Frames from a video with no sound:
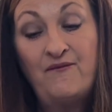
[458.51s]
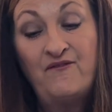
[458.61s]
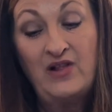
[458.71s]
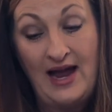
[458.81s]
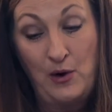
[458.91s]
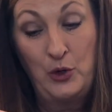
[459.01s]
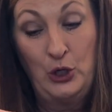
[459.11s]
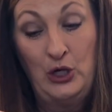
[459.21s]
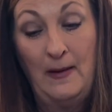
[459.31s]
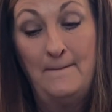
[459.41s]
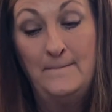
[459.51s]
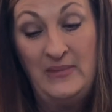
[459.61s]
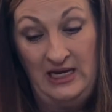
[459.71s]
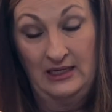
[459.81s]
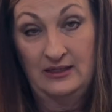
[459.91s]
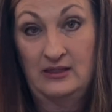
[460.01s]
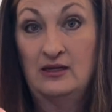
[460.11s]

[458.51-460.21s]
flowered mix